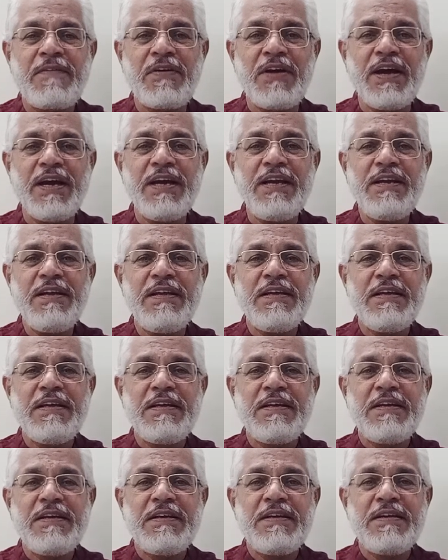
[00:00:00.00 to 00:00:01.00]
Right?
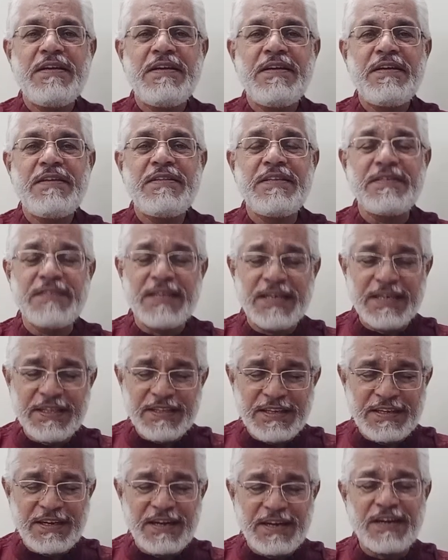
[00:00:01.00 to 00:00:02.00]
There's
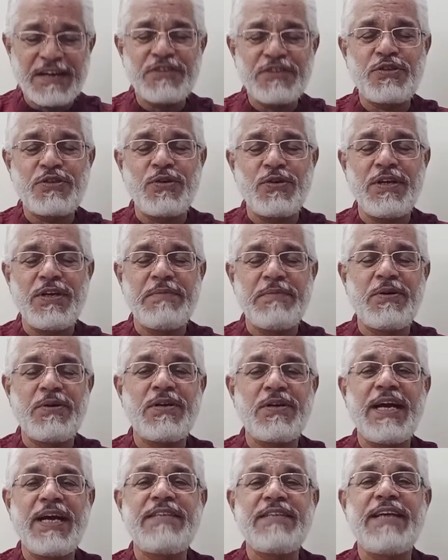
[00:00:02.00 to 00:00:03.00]
another little story
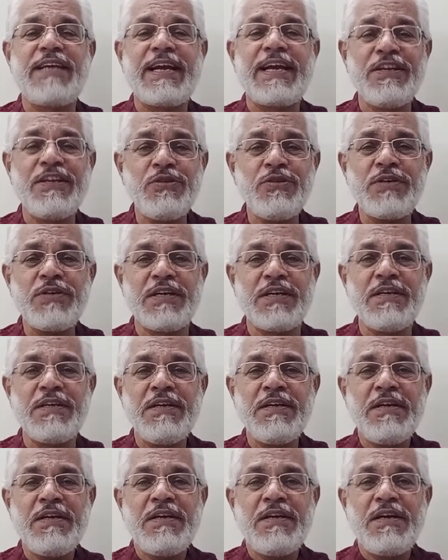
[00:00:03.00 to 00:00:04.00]
about Isaac
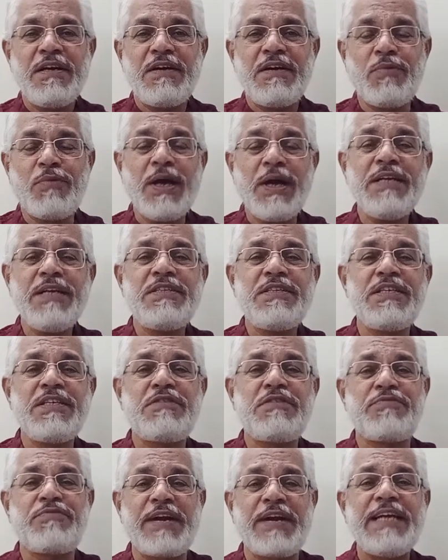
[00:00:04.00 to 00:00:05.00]
Newton. Once
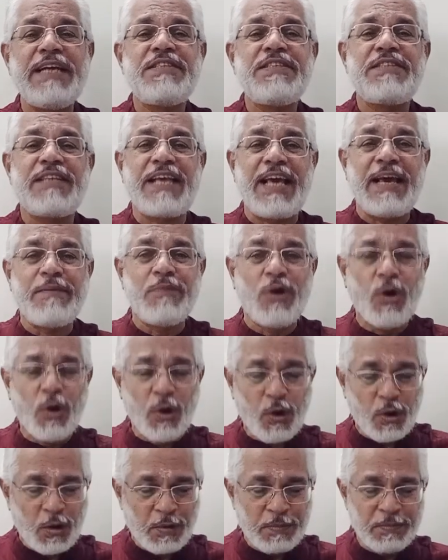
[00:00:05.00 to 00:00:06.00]
his friends came
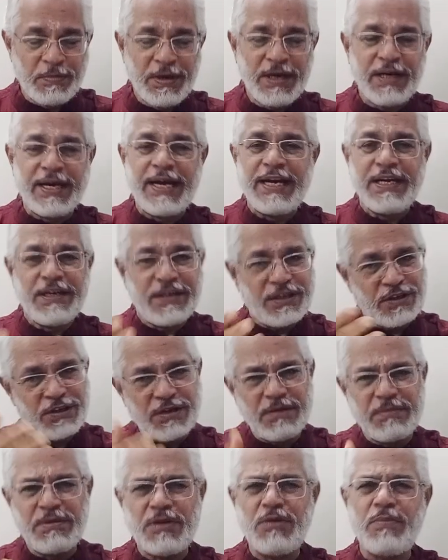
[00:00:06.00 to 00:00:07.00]
home, and
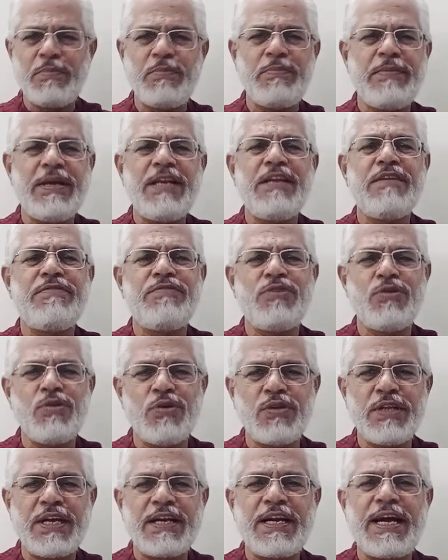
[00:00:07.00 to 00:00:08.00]
you know, many of you
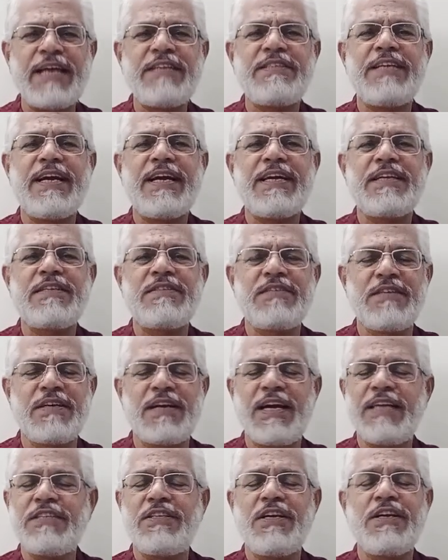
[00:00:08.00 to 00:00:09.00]
know that
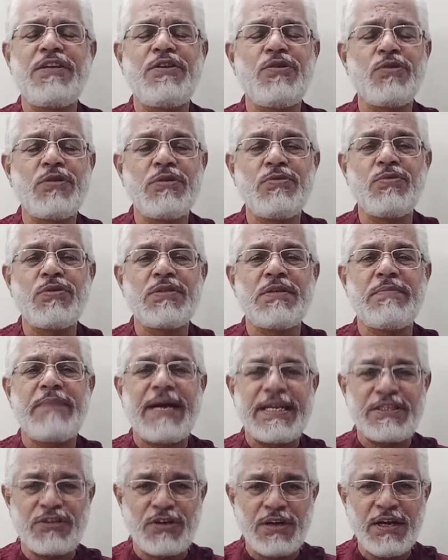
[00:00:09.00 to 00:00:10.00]
Sir Isaac Newton was a
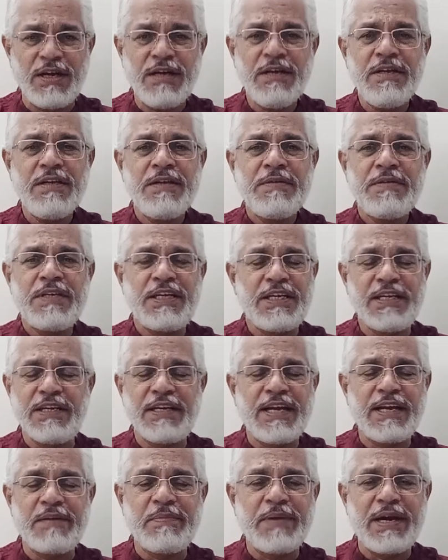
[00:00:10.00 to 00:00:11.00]
bachelor. He
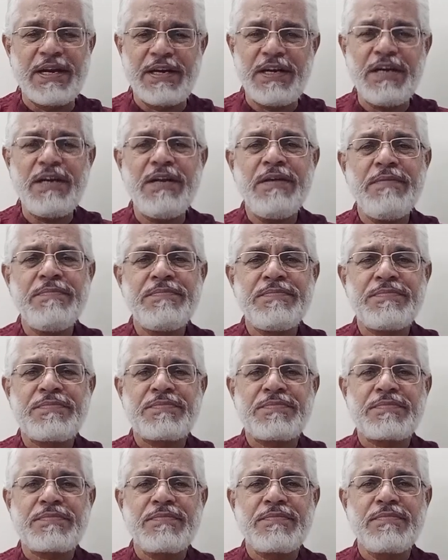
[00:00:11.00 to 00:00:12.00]
didn't get married.
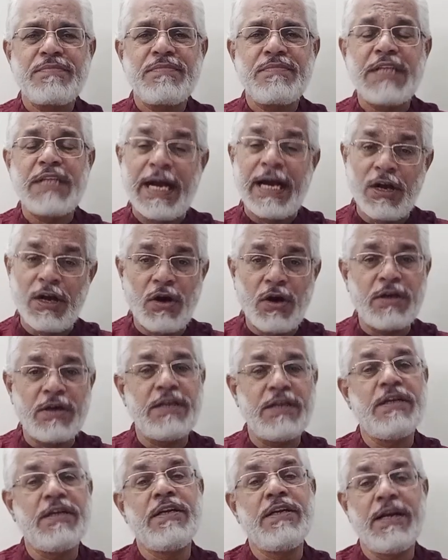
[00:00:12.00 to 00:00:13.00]
Thank God
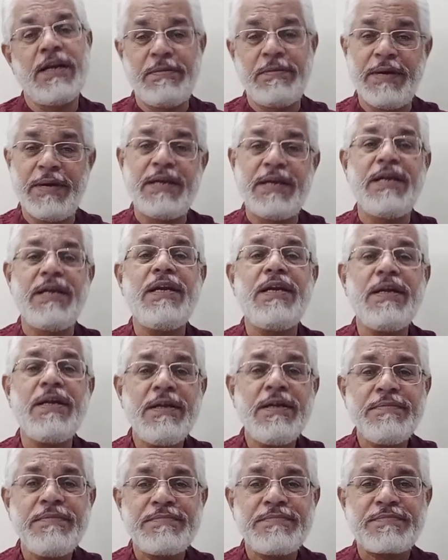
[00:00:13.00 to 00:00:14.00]
he didn't get married.